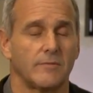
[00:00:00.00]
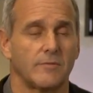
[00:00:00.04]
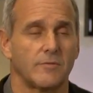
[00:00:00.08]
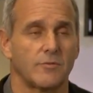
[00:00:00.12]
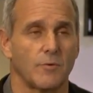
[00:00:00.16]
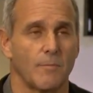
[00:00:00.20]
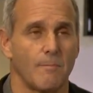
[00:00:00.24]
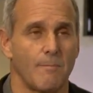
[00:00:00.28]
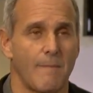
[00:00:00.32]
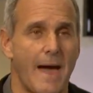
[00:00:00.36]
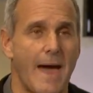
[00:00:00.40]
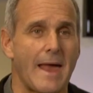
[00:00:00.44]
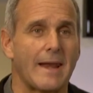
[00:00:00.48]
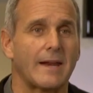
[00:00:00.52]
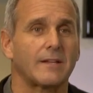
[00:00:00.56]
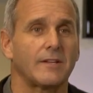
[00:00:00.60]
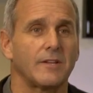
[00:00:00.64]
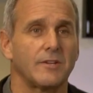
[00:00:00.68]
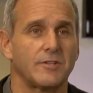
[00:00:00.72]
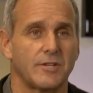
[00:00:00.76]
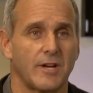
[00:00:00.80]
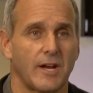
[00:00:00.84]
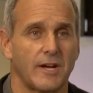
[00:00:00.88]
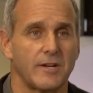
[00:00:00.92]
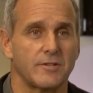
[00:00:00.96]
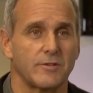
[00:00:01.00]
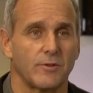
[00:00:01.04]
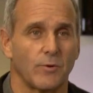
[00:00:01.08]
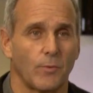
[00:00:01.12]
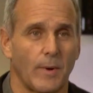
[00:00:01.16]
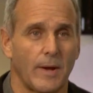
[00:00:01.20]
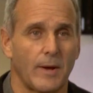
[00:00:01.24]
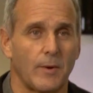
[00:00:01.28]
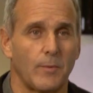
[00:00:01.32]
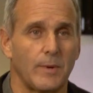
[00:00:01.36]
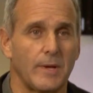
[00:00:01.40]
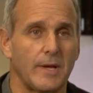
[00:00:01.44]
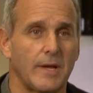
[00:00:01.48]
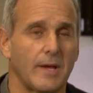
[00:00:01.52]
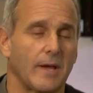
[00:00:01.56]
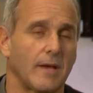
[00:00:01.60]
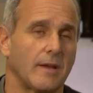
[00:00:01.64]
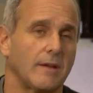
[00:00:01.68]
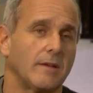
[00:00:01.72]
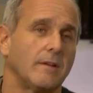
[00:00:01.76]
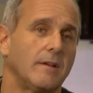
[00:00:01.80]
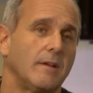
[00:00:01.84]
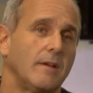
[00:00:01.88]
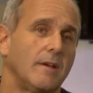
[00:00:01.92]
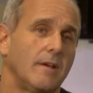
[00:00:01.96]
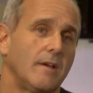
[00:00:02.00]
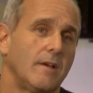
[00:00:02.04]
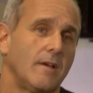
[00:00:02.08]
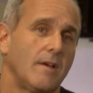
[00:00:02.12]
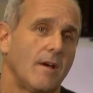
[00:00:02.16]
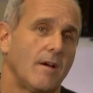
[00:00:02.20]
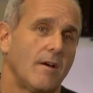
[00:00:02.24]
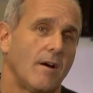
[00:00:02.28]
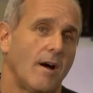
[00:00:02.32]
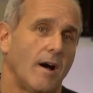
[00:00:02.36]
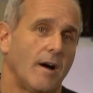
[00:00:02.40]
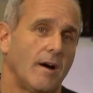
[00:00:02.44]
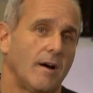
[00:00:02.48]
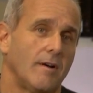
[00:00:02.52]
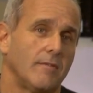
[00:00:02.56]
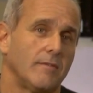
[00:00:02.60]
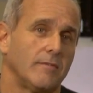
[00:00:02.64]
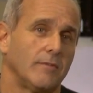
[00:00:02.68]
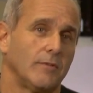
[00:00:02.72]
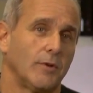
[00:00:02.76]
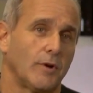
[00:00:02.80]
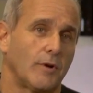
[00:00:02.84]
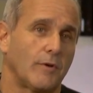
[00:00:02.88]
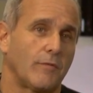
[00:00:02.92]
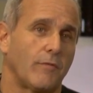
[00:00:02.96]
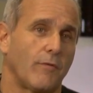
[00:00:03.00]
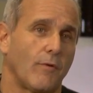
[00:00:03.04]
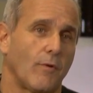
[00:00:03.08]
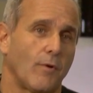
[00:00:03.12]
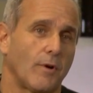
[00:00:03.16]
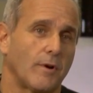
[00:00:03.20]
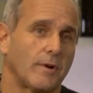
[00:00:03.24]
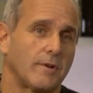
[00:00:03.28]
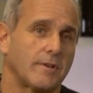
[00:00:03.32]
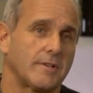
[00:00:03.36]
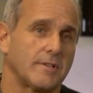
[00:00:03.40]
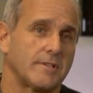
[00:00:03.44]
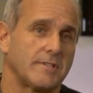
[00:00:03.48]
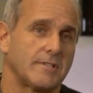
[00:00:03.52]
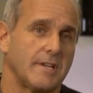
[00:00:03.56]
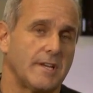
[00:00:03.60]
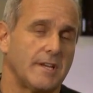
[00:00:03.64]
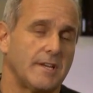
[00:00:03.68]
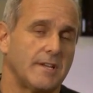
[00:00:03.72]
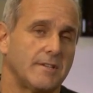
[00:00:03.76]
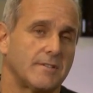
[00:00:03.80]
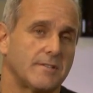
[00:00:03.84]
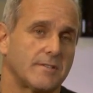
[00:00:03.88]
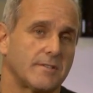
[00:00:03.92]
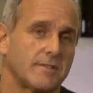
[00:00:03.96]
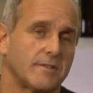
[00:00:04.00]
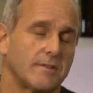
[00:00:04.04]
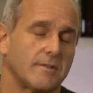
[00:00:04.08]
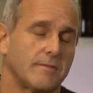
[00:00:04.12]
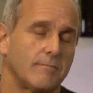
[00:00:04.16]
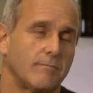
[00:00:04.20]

dramatically changed the way we can look for disease.